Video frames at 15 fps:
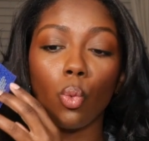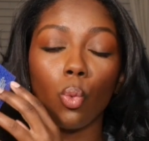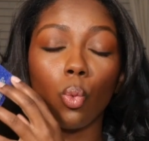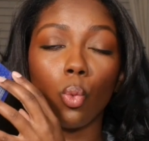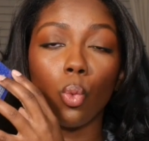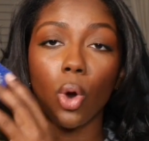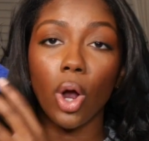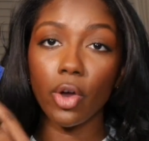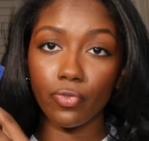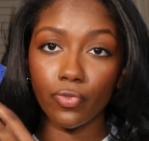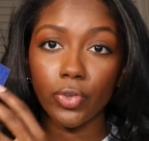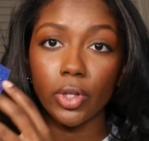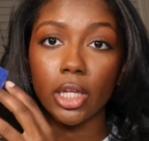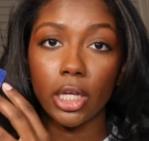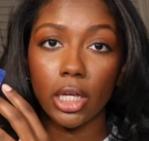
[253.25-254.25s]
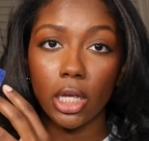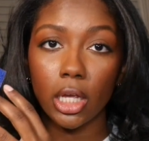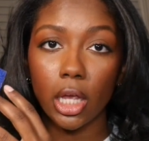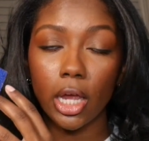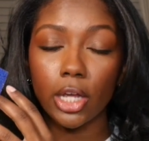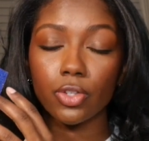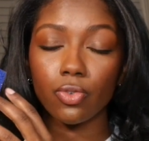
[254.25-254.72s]
roughly
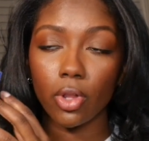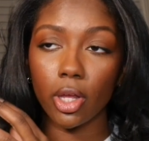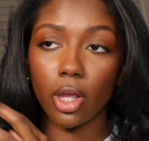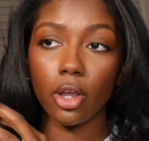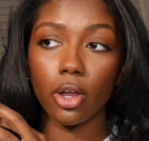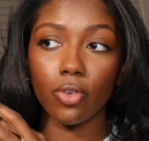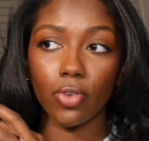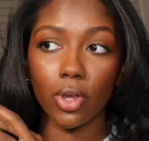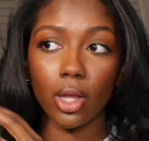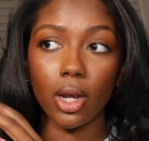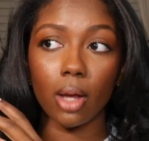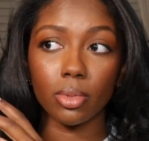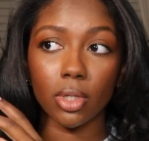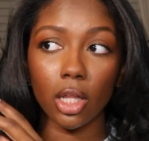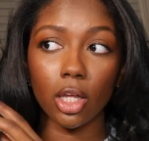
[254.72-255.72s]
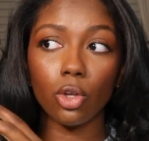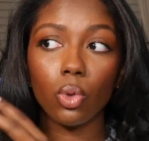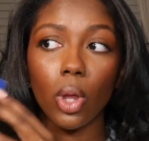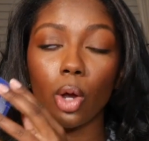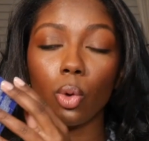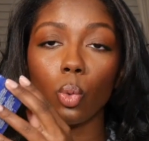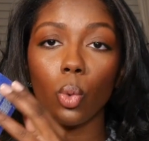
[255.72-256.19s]
exfoliate your feet and i'm telling you
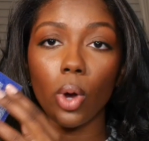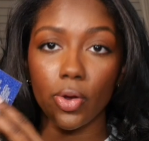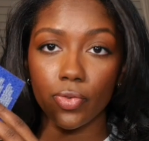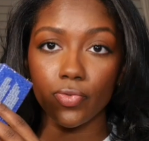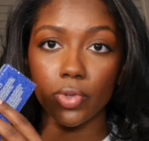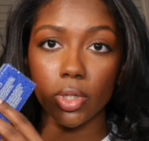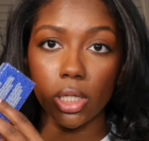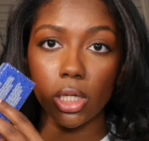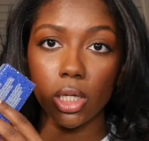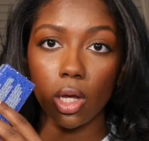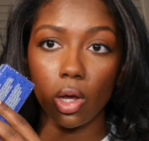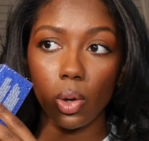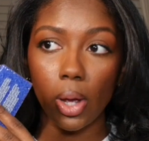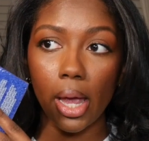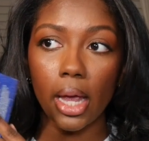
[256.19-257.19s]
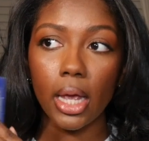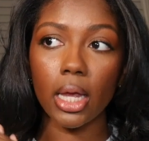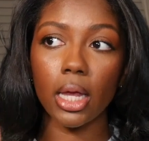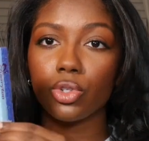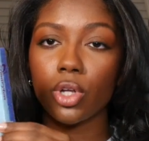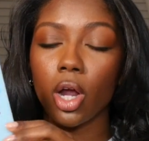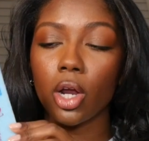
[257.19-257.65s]
like roughly
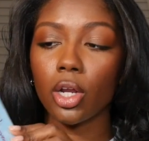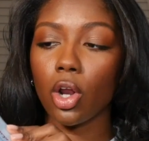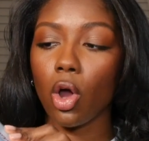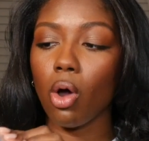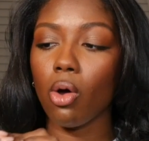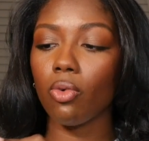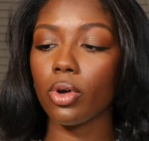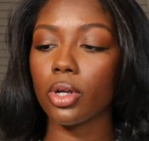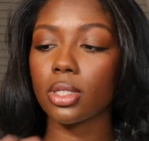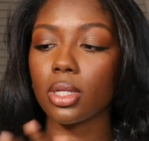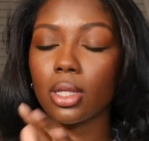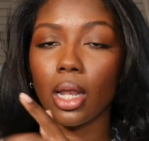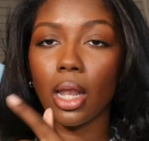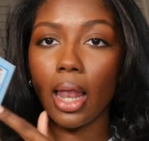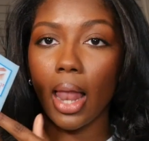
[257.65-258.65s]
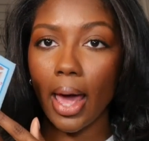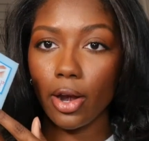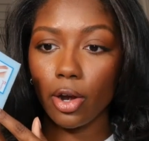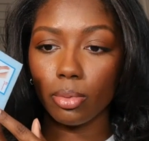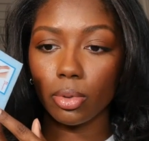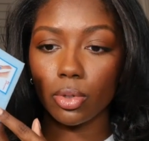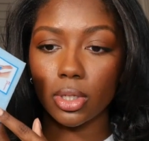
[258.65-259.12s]
okay turn it over to the
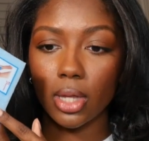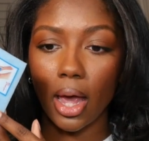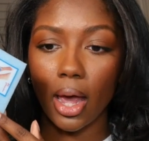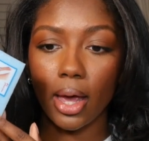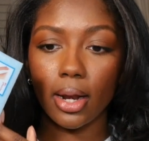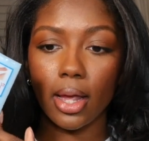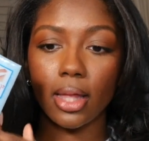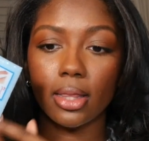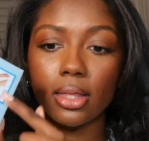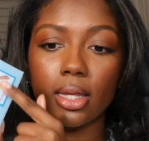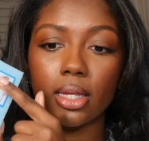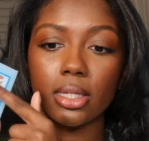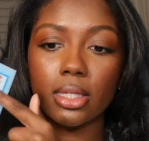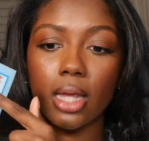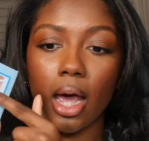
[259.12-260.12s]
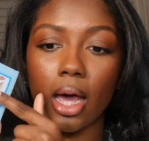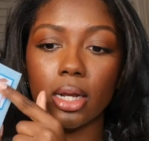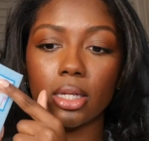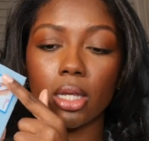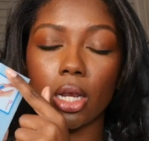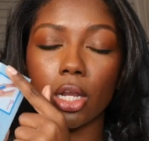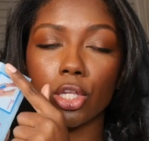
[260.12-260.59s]
lighter blue side and this side
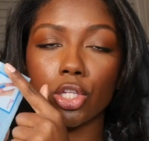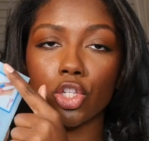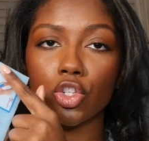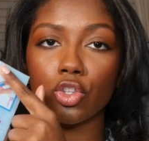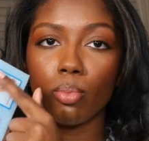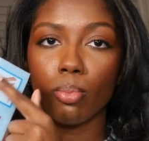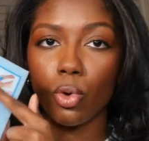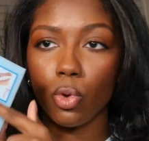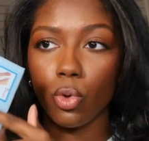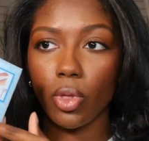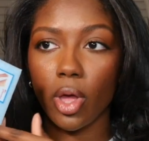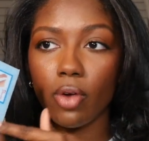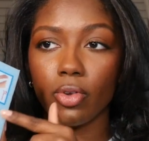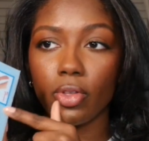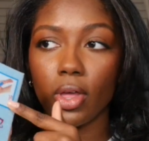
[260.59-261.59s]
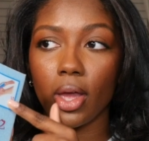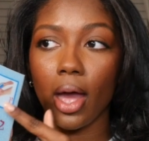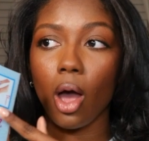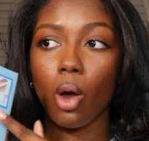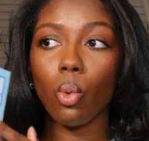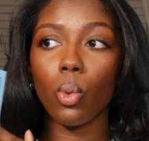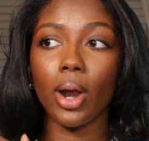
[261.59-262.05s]
is gonna smooth everything
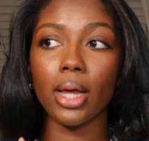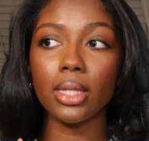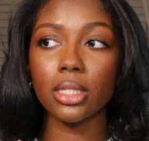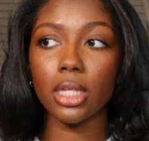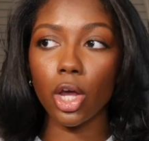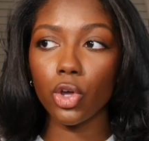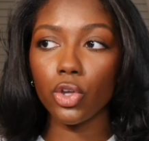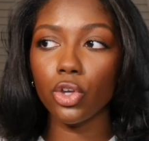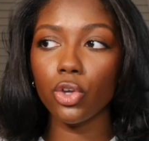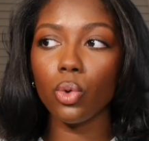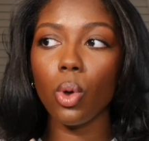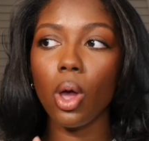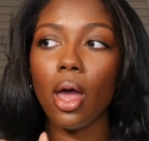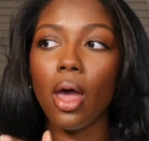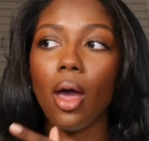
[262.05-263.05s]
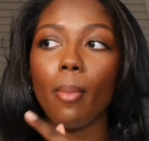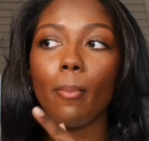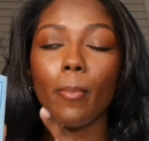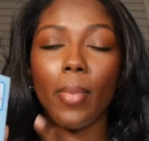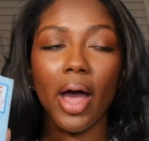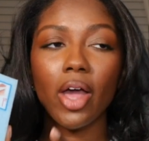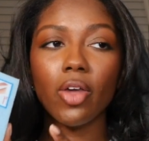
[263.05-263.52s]
out when i tell you
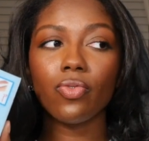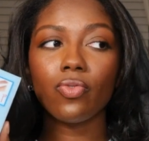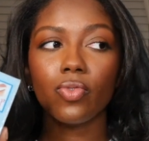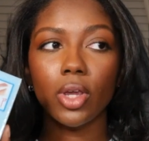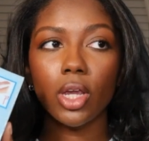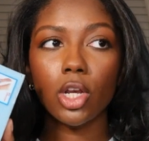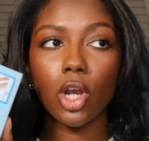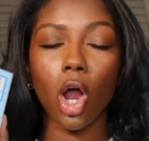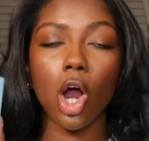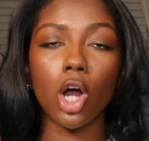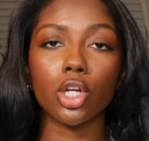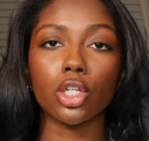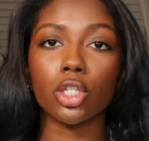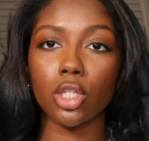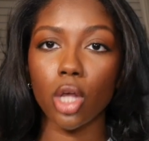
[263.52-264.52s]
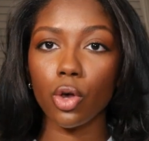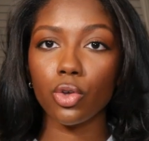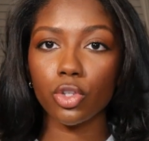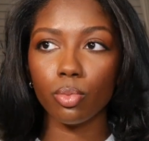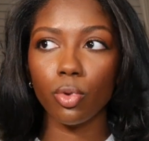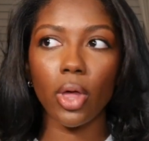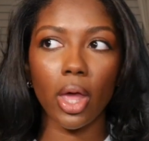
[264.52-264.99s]
my feet are so
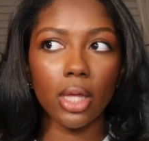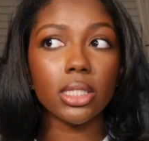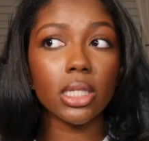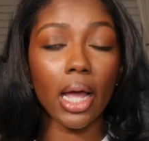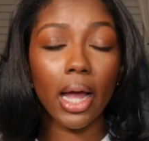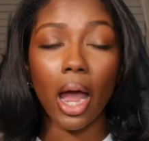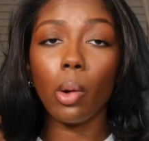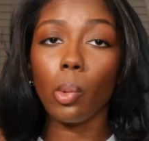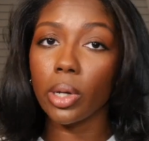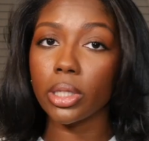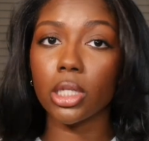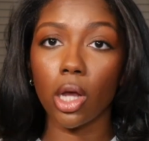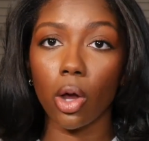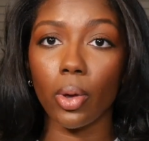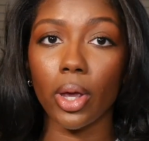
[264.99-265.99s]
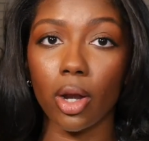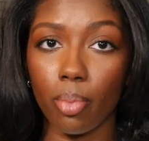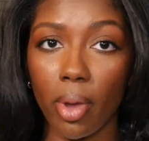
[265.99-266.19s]
smooth it's like i went to go get a